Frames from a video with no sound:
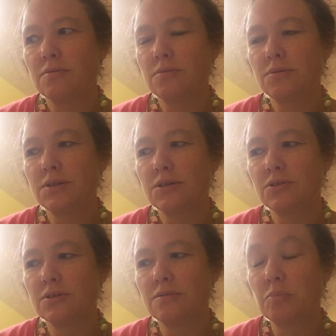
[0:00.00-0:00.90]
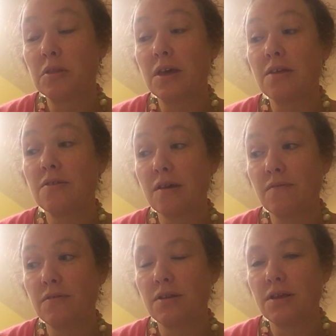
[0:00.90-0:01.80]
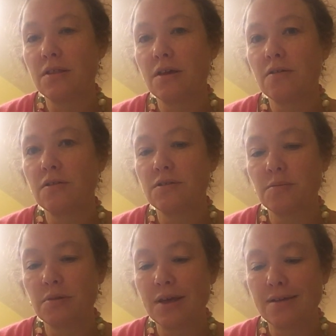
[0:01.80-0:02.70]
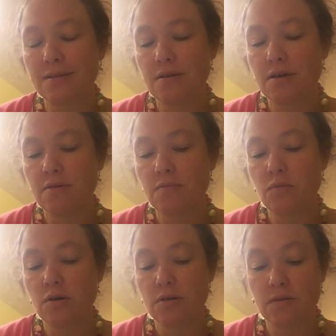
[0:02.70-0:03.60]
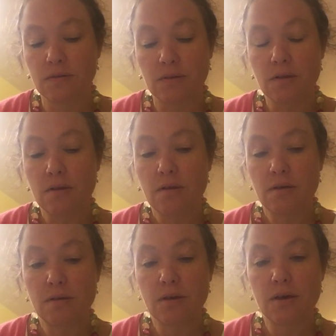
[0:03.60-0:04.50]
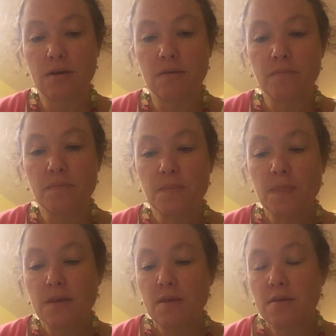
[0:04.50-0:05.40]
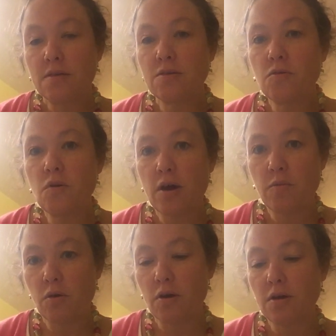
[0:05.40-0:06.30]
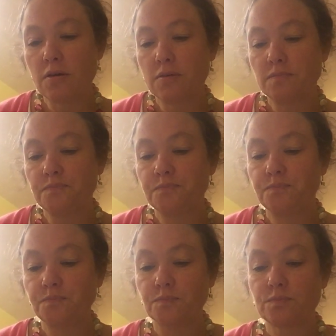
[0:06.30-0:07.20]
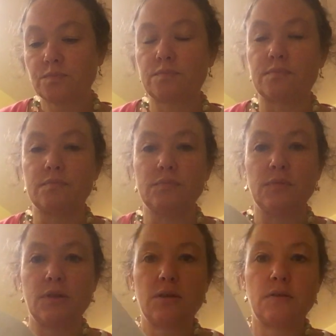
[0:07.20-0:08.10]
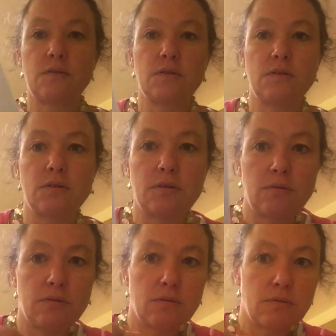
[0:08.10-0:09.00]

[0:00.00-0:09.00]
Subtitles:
or session, but they are the double SION words. Okay, your homework is to do